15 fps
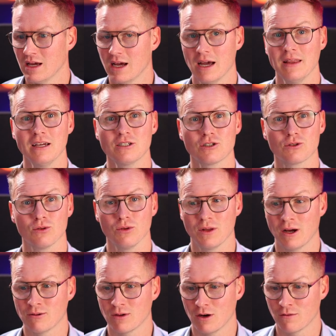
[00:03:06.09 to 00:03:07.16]
And I scroll
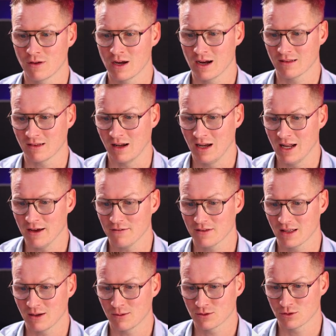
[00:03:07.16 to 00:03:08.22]
down over here at the left,
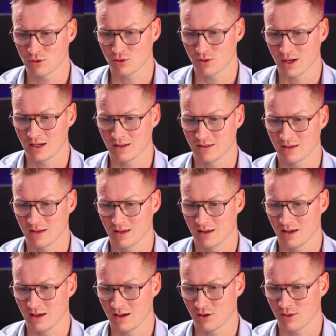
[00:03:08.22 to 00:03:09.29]
and I want to create
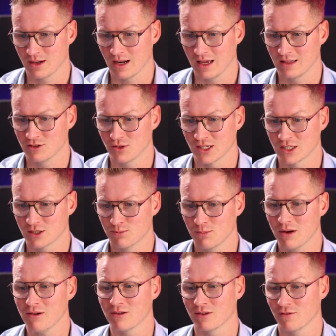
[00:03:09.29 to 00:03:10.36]
a
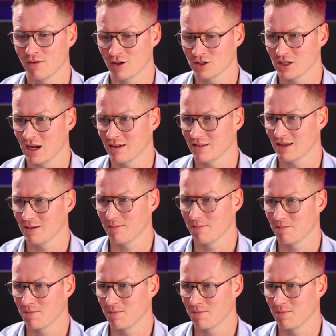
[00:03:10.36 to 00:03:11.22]
transparent functionality.